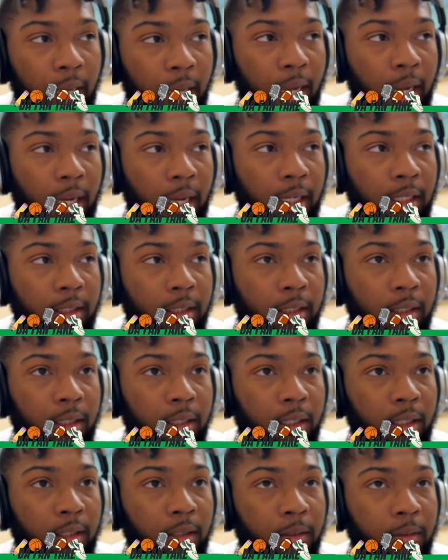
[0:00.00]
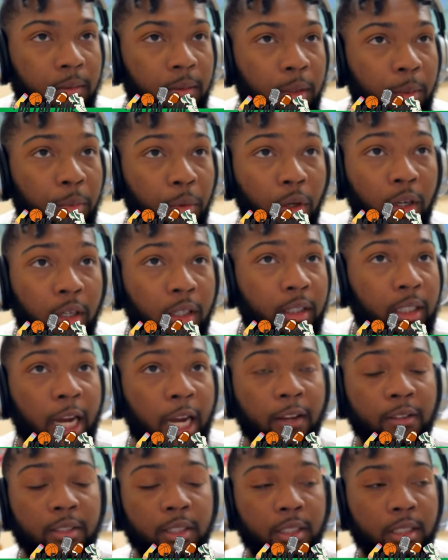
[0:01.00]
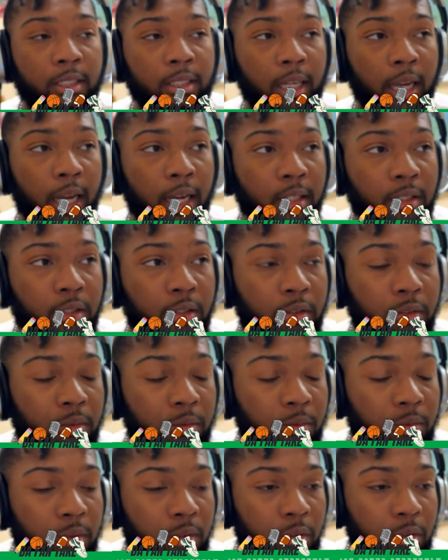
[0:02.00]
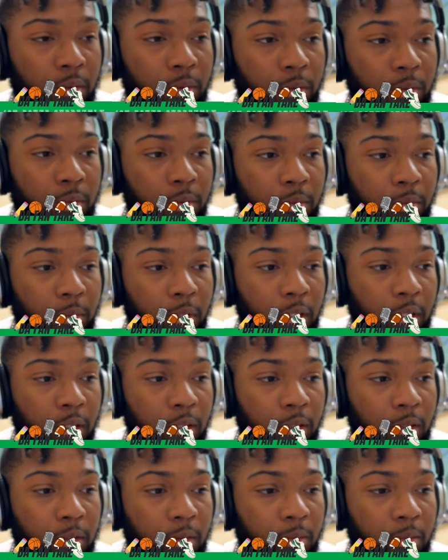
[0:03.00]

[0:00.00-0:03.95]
and uh, LeBron obviously decides to to uh,